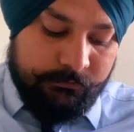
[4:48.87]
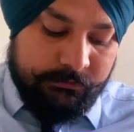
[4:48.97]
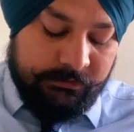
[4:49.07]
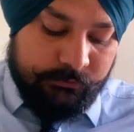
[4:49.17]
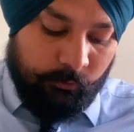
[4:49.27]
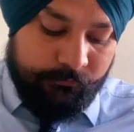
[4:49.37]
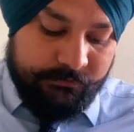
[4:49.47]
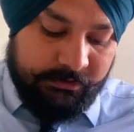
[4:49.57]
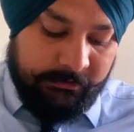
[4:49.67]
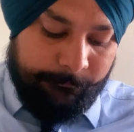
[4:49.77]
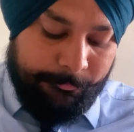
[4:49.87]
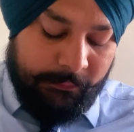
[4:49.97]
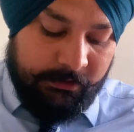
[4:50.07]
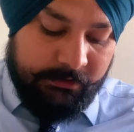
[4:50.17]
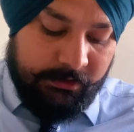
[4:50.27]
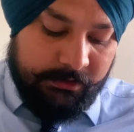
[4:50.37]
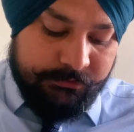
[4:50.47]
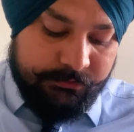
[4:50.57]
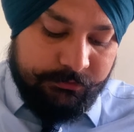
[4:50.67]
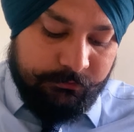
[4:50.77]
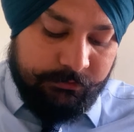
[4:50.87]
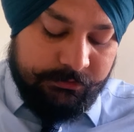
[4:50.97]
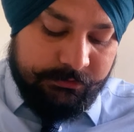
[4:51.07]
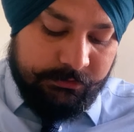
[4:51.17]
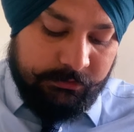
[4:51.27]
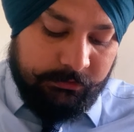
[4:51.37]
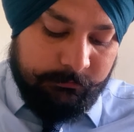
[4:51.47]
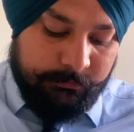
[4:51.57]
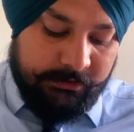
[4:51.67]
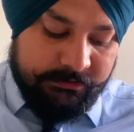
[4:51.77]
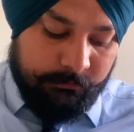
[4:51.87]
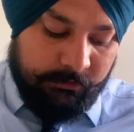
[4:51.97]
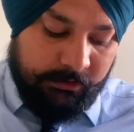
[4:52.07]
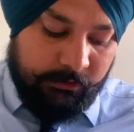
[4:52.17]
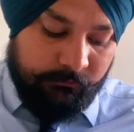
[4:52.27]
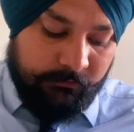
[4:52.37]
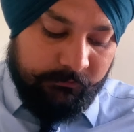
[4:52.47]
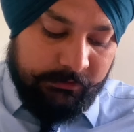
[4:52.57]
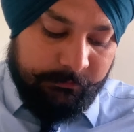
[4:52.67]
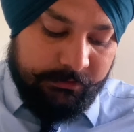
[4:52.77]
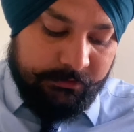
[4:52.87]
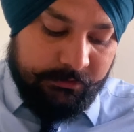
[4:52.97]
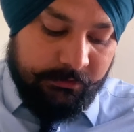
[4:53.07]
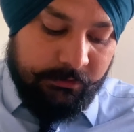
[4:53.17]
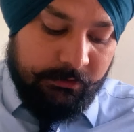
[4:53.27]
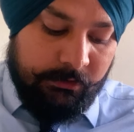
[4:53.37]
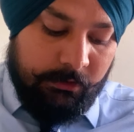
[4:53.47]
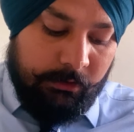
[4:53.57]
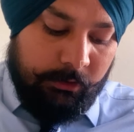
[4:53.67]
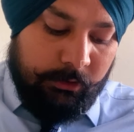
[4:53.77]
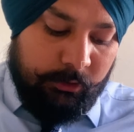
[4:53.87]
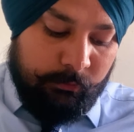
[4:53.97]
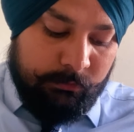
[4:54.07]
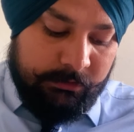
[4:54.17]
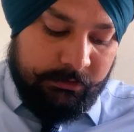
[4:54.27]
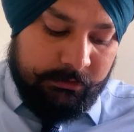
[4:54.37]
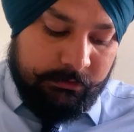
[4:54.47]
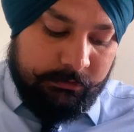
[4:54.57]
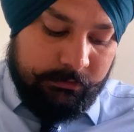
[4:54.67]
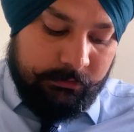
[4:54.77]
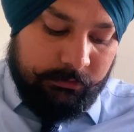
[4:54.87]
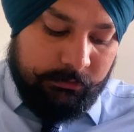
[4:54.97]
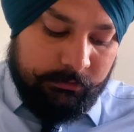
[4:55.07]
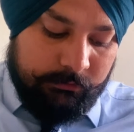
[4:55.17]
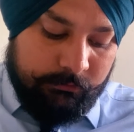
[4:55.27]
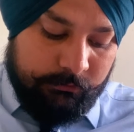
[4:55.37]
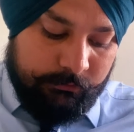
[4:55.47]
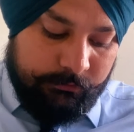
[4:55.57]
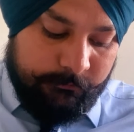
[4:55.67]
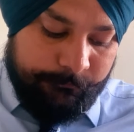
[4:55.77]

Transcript: its offspring, attached to it still by some kind of a filamentary umbilical cord.